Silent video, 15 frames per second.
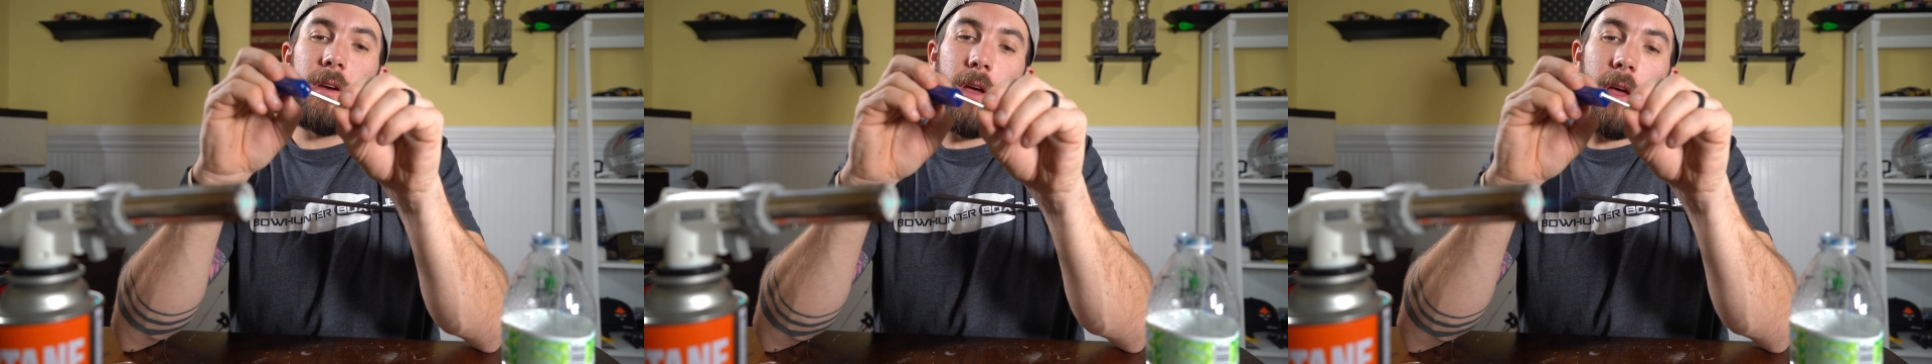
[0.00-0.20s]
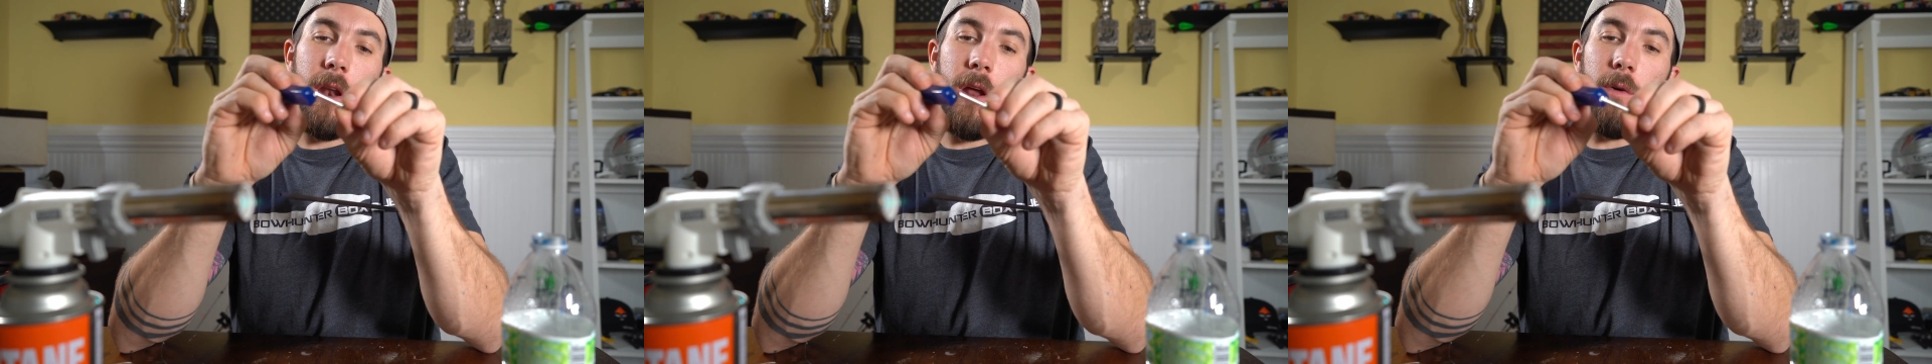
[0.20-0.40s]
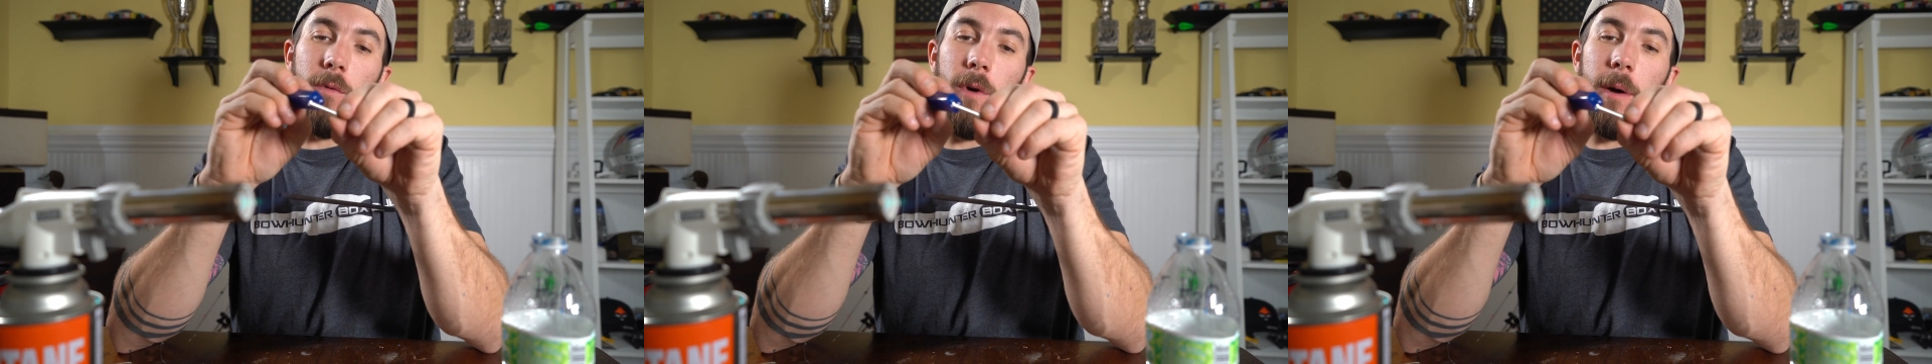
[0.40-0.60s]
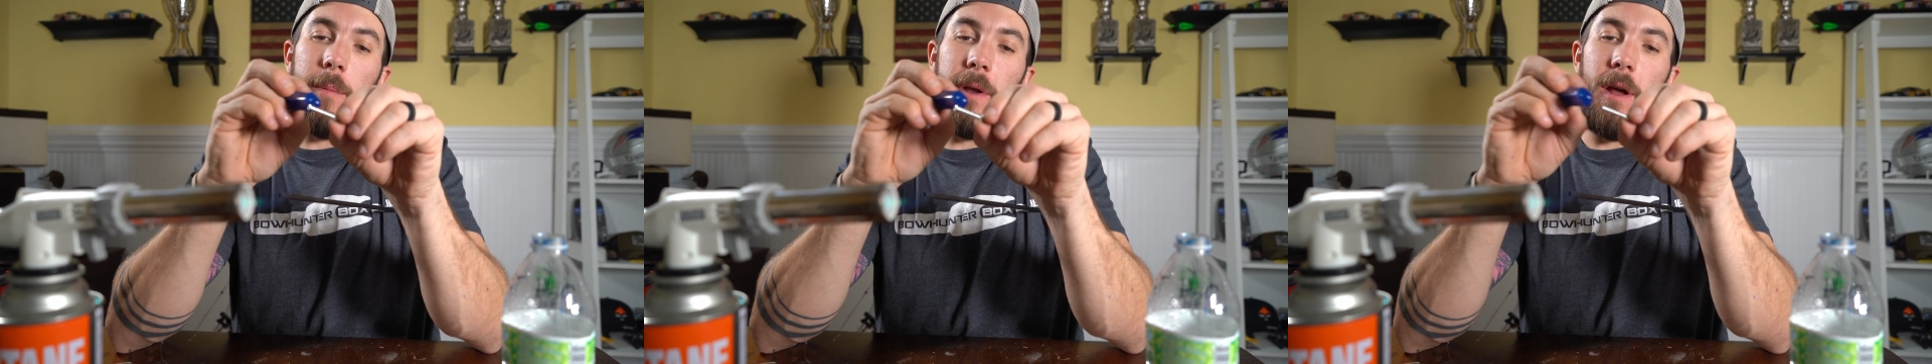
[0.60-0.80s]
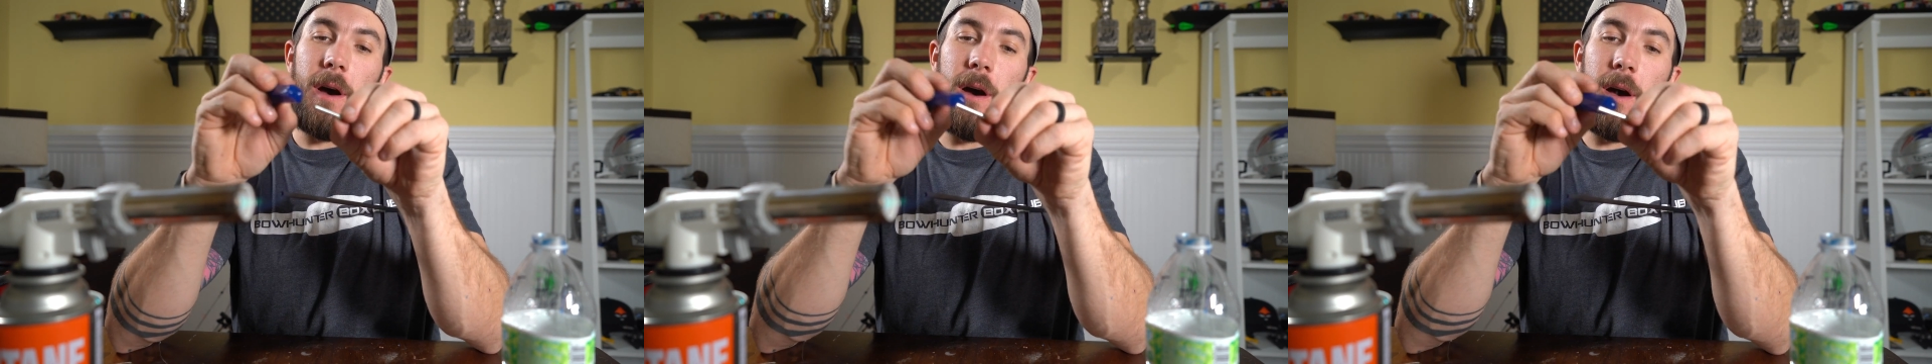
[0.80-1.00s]
and I'll rub
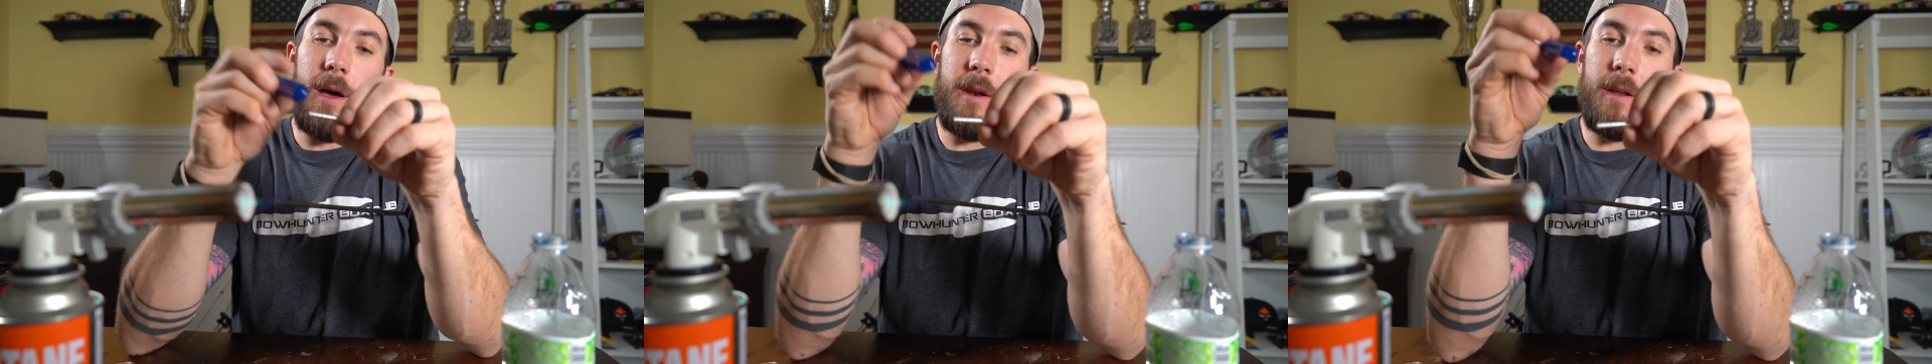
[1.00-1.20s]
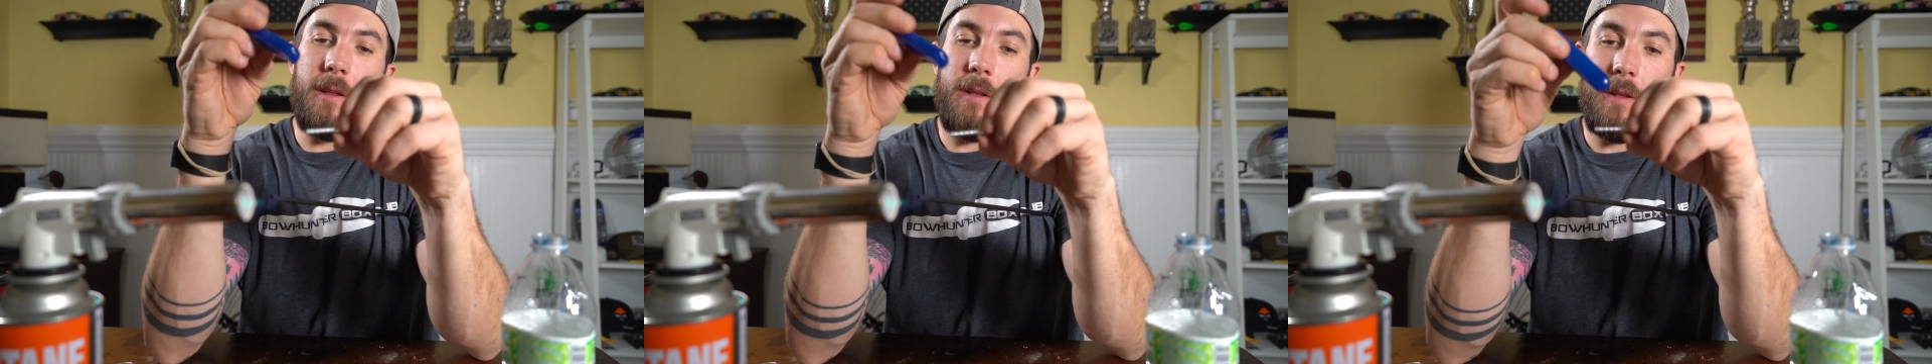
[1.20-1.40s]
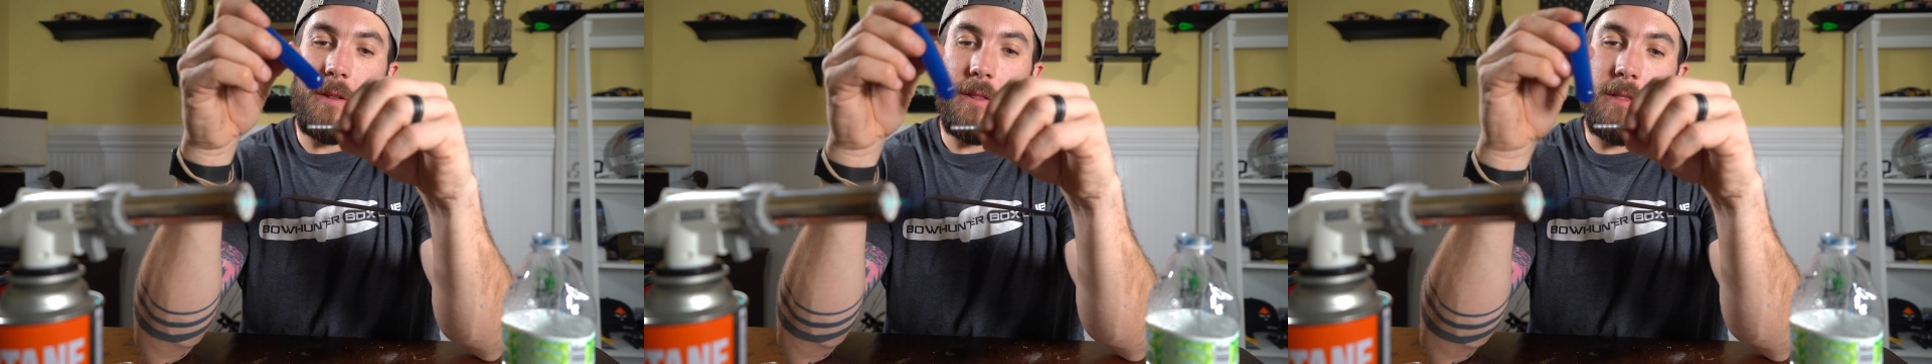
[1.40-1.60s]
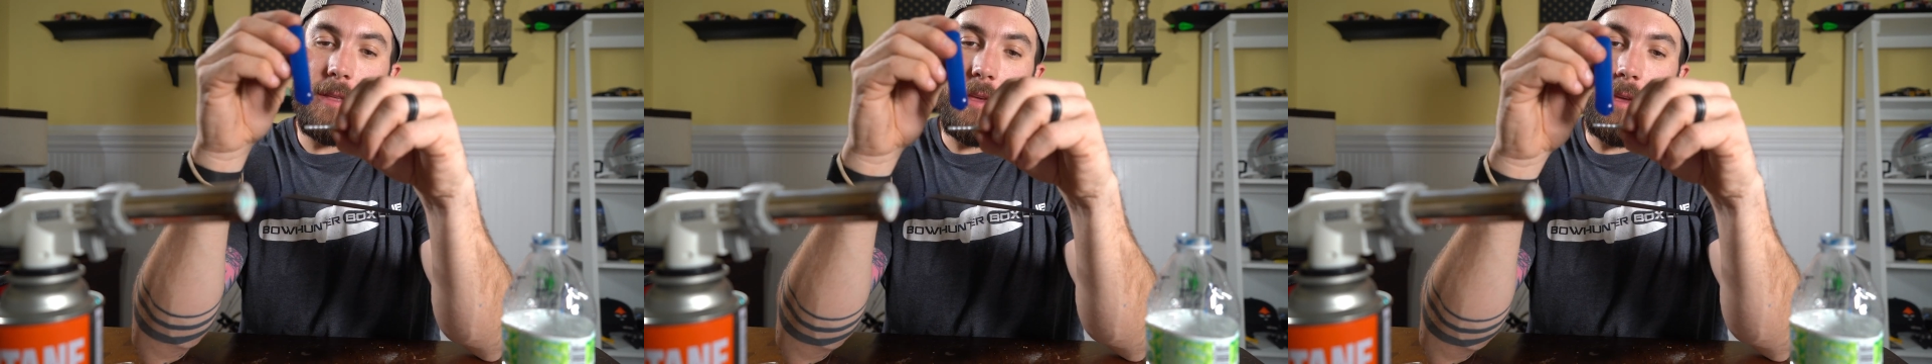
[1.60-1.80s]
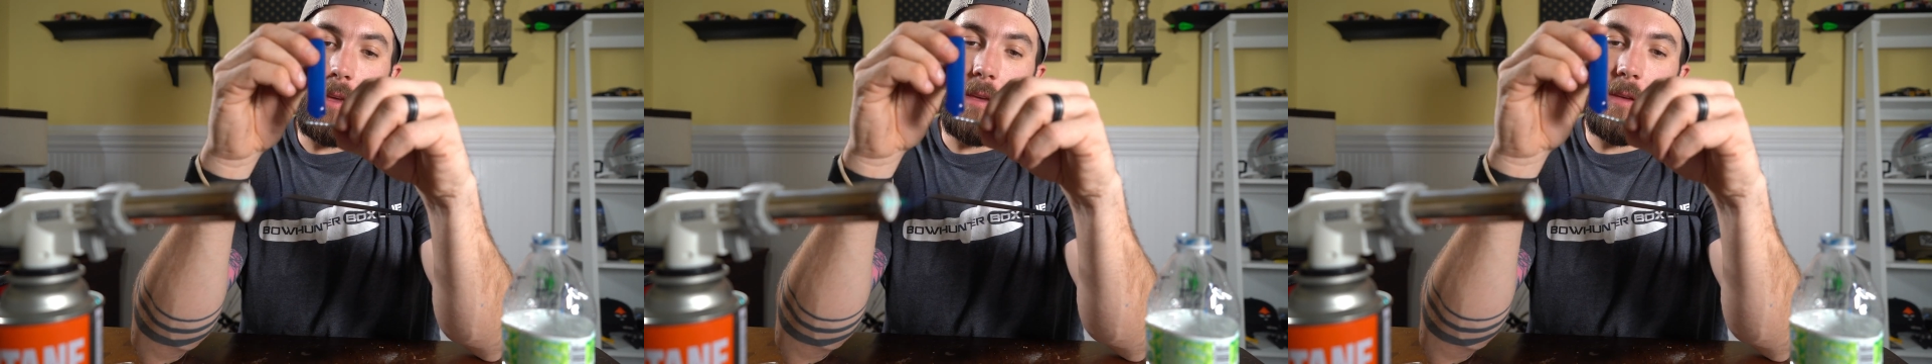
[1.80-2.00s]
it on
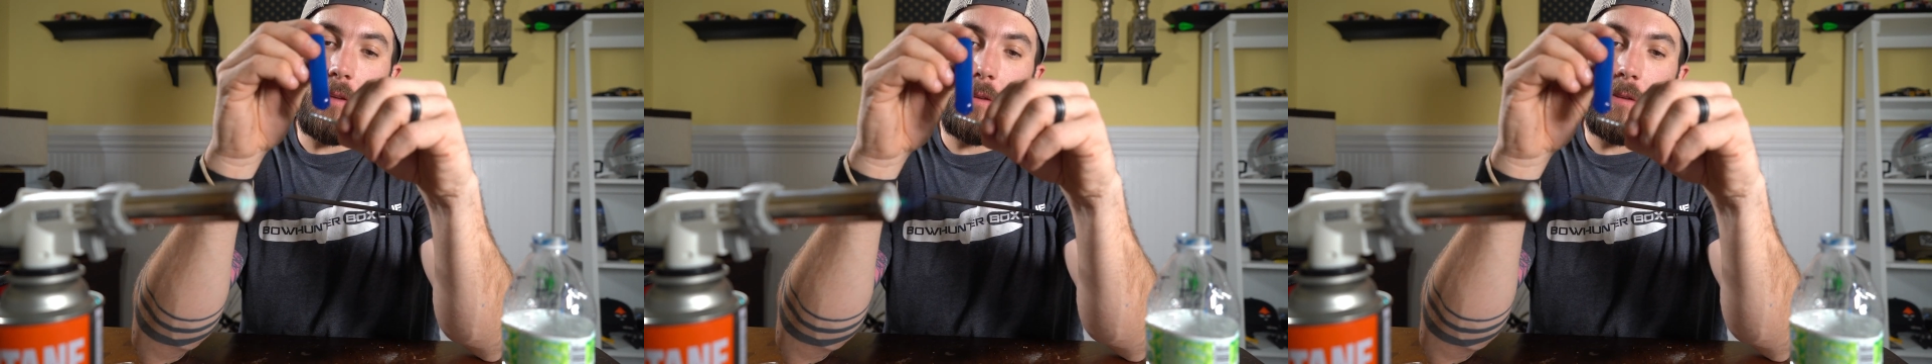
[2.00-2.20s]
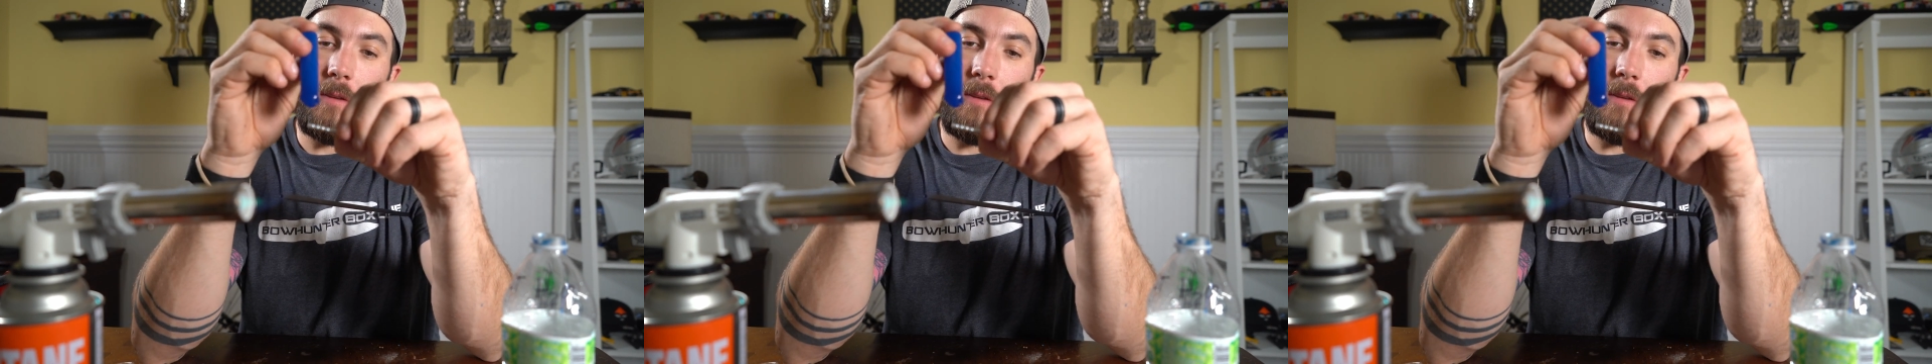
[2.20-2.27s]
the